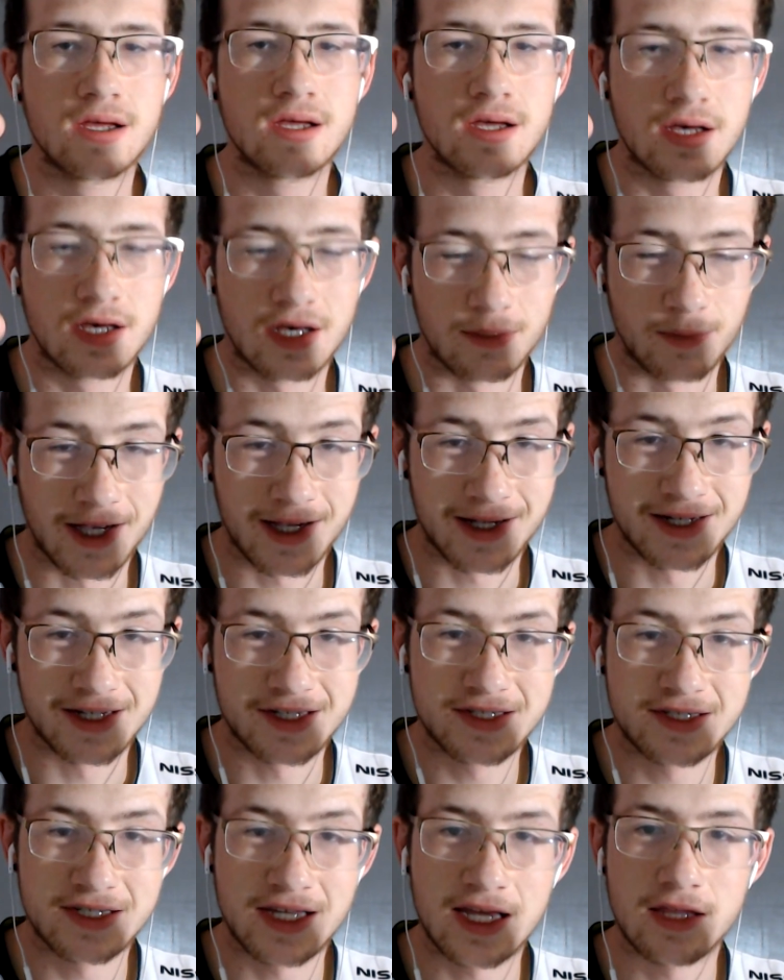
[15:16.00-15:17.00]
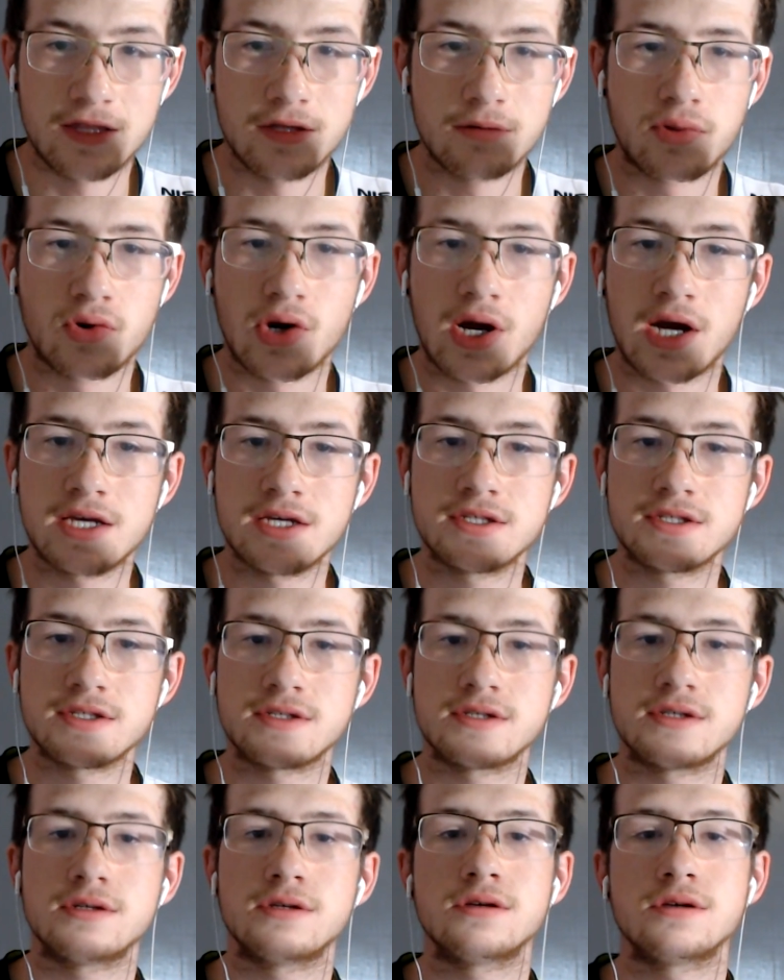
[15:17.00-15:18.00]
I'm not gonna say the price
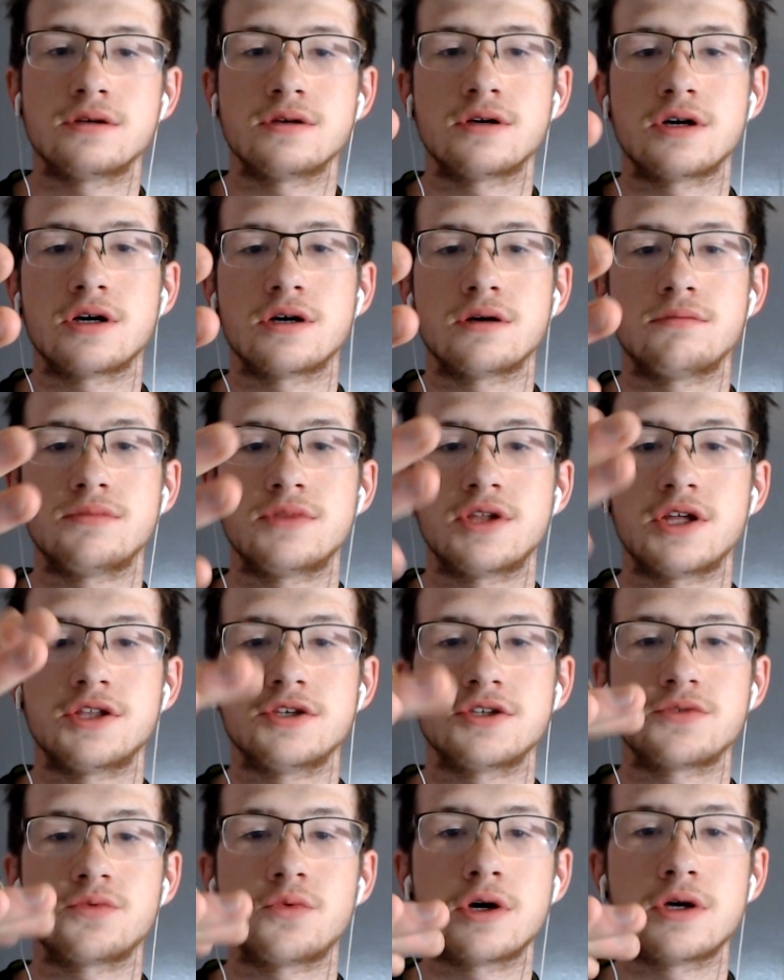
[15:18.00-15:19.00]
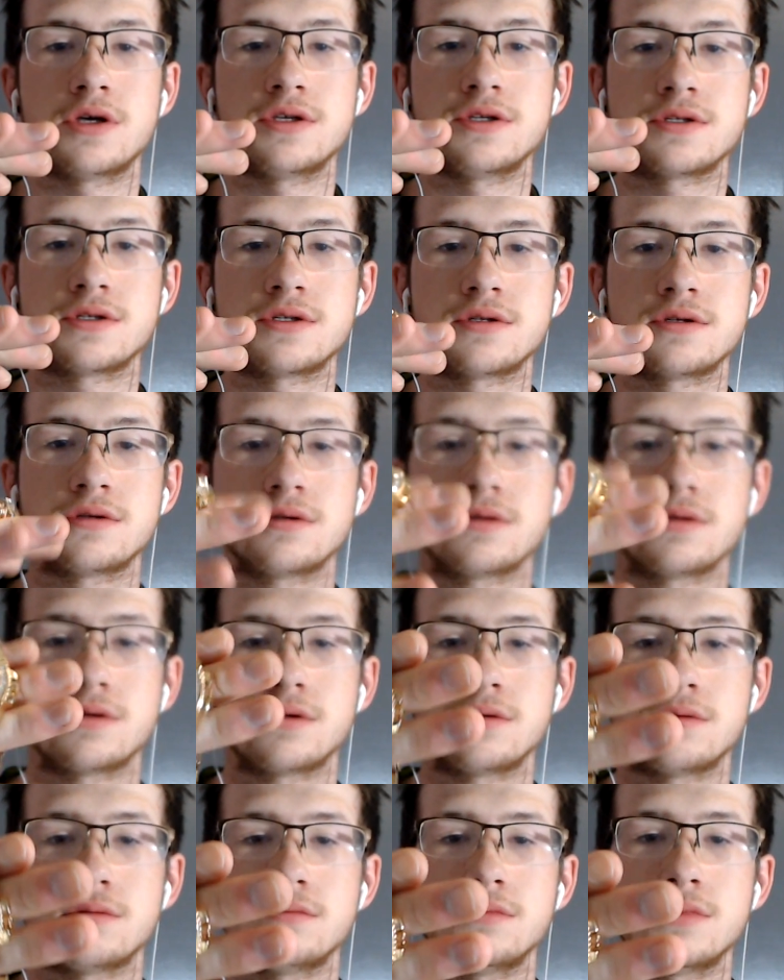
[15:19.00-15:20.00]
that this was,
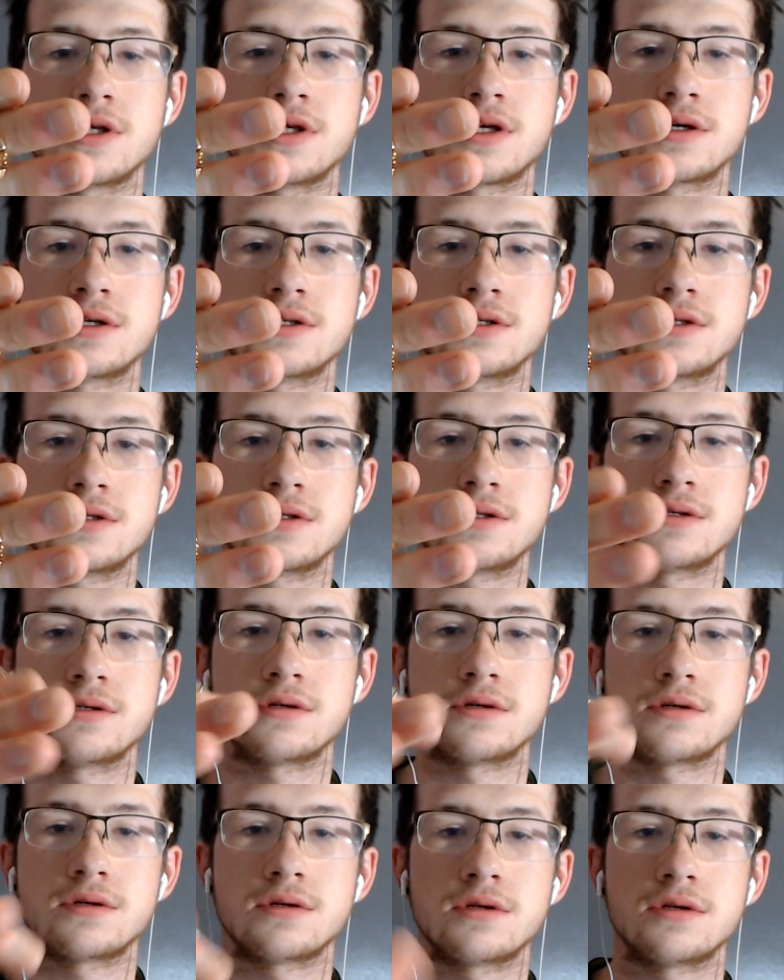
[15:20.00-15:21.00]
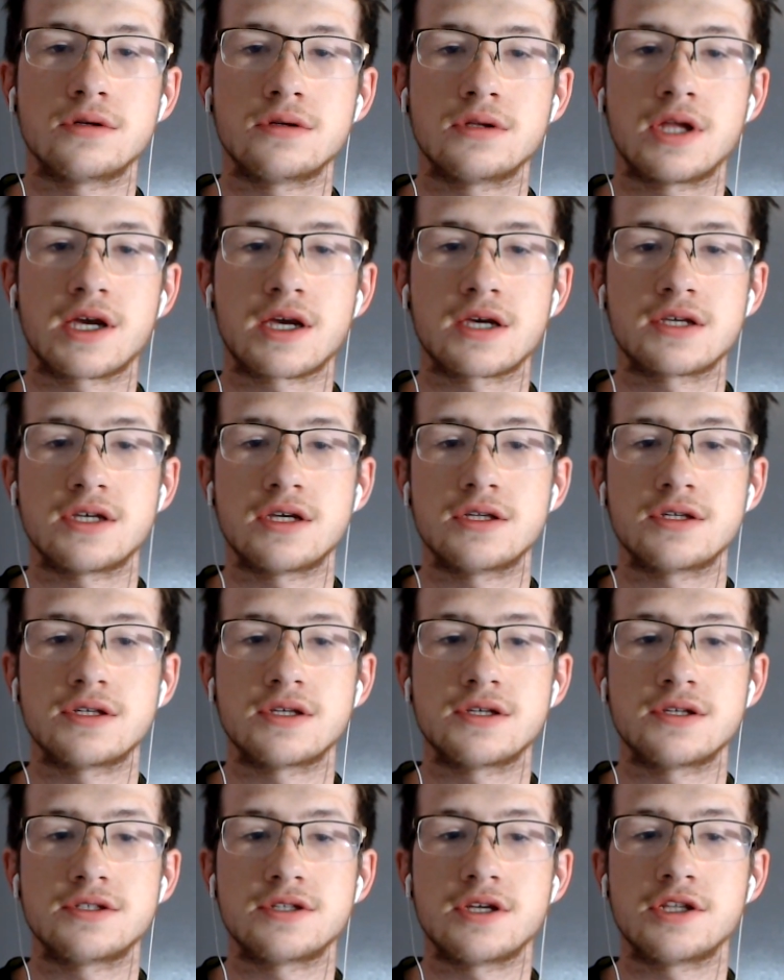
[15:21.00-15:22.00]
because, like I said, this is a
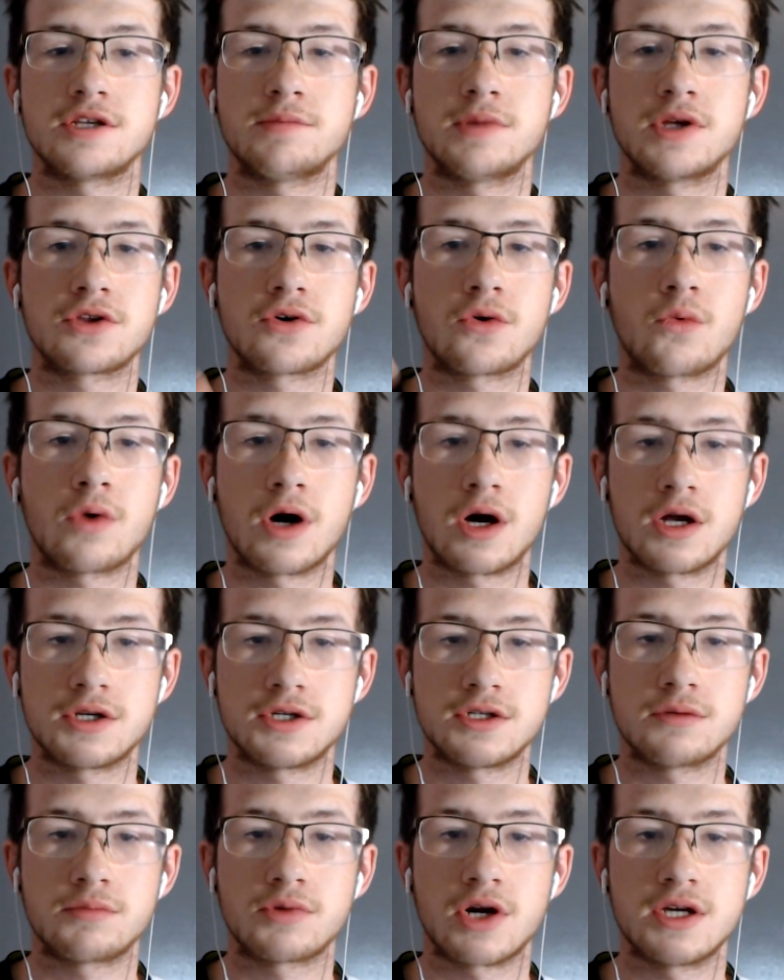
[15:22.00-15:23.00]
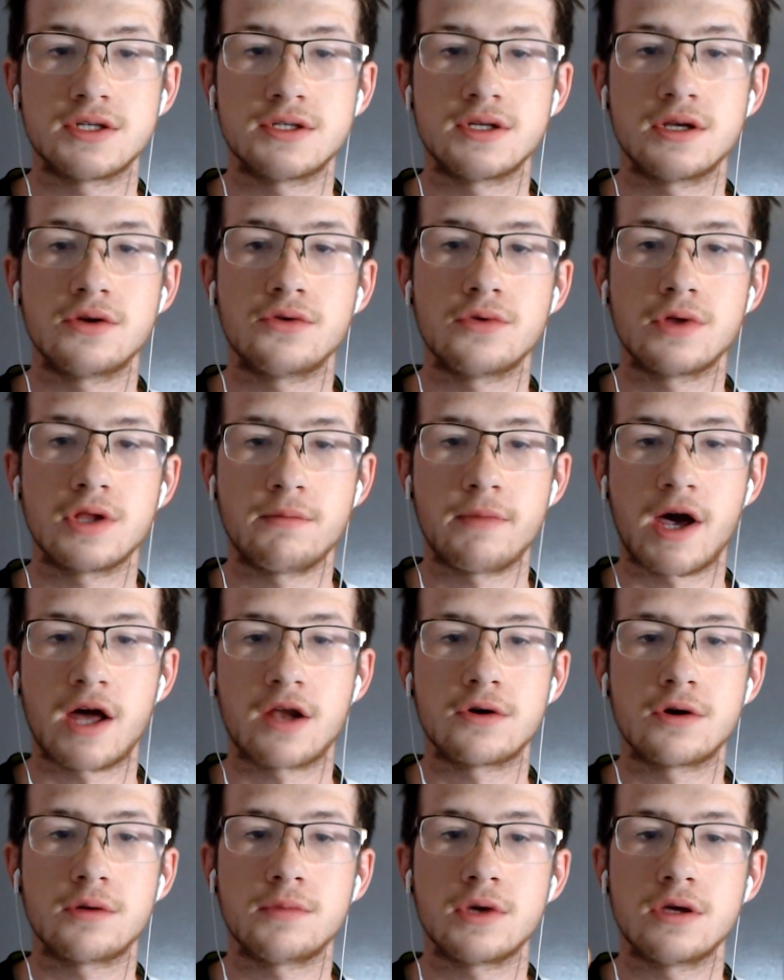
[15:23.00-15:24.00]
sentimental watch. The price doesn't really matter
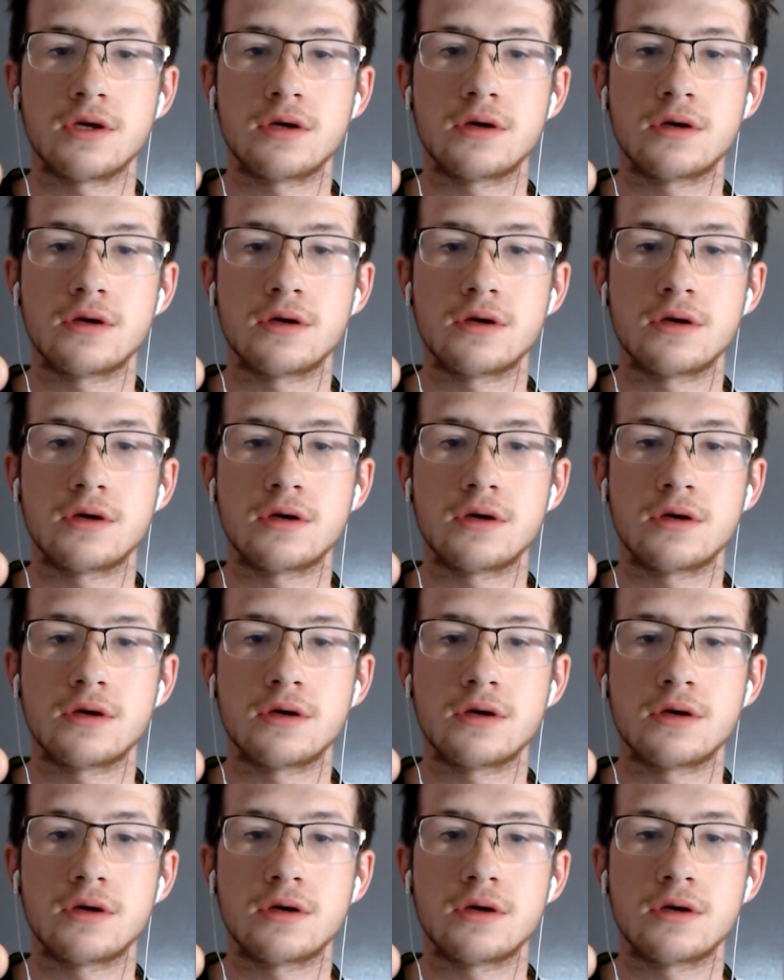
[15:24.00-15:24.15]
to me.